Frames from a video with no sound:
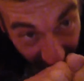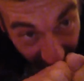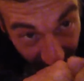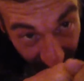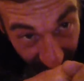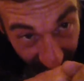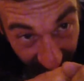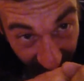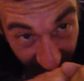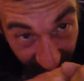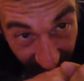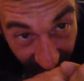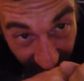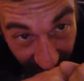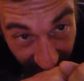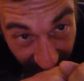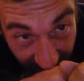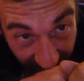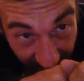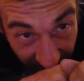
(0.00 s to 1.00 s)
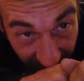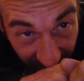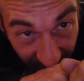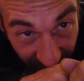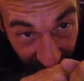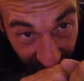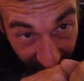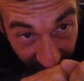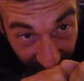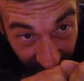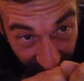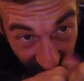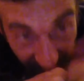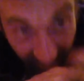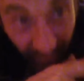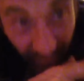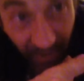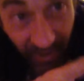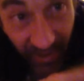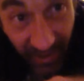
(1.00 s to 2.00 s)
to me.
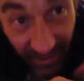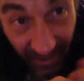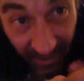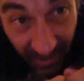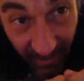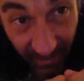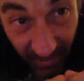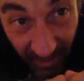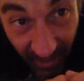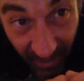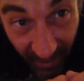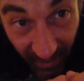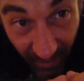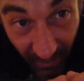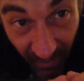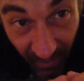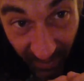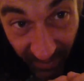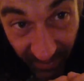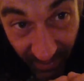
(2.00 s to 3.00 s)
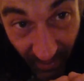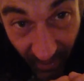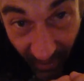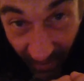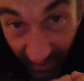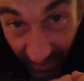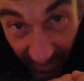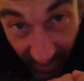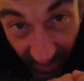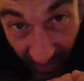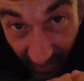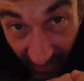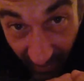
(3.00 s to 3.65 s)
Look what you've done to me. I gotta work so hard